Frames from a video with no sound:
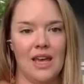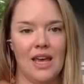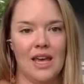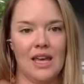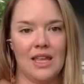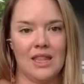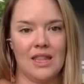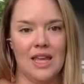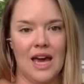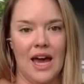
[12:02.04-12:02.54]

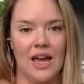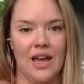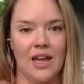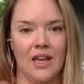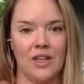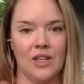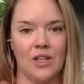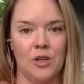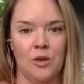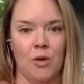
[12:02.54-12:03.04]
that
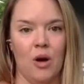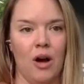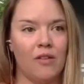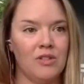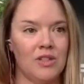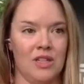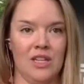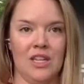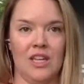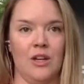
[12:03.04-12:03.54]
you
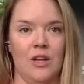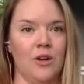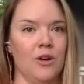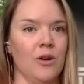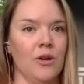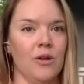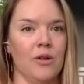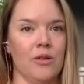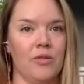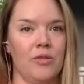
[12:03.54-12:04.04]
often
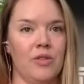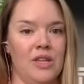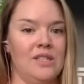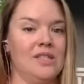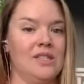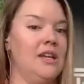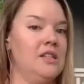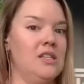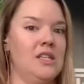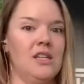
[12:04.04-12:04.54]
hear these
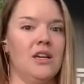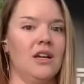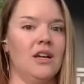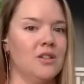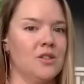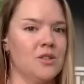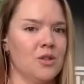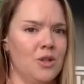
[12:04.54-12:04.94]
ideas,